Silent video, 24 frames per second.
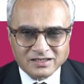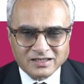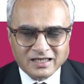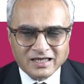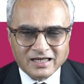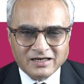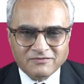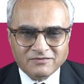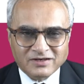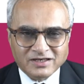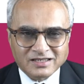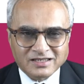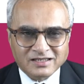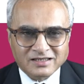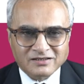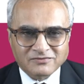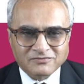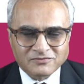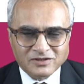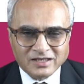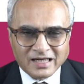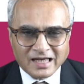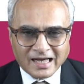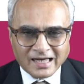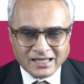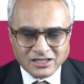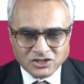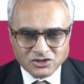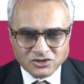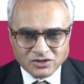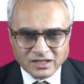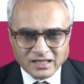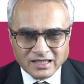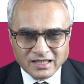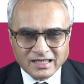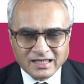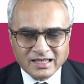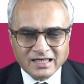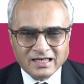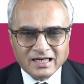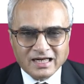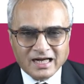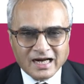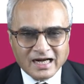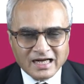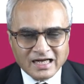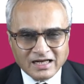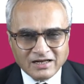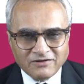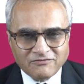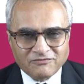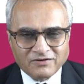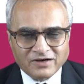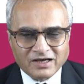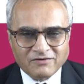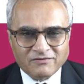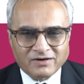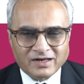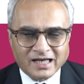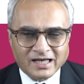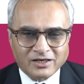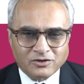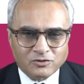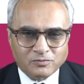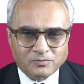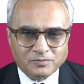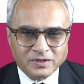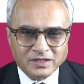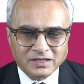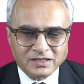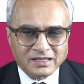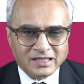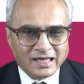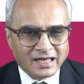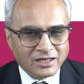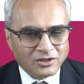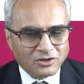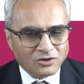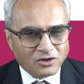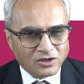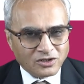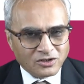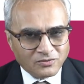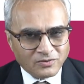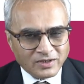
the investor would actually need 85 lakh rupees and not